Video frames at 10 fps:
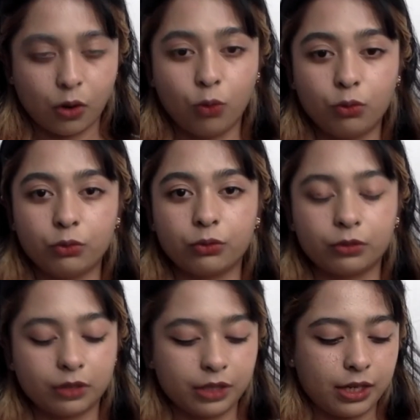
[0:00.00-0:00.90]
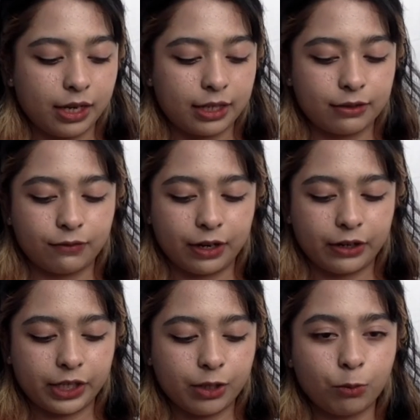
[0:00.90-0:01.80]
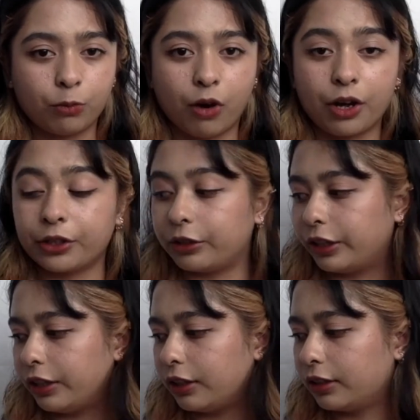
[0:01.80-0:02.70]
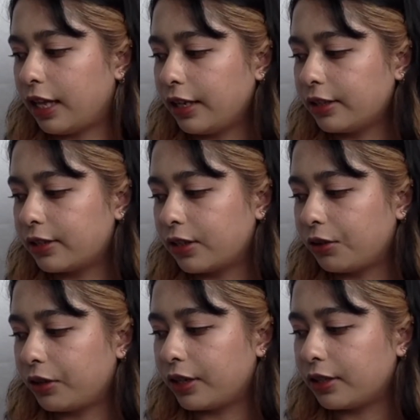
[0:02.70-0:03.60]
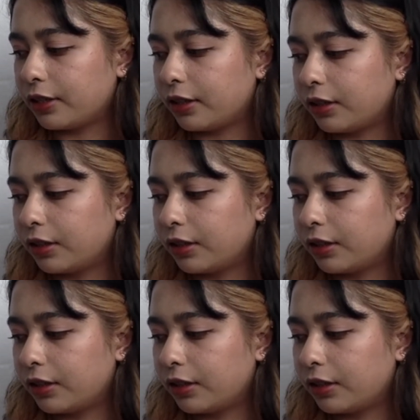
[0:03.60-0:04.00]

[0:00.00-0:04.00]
Ooh, it's very watery. That is so crazy.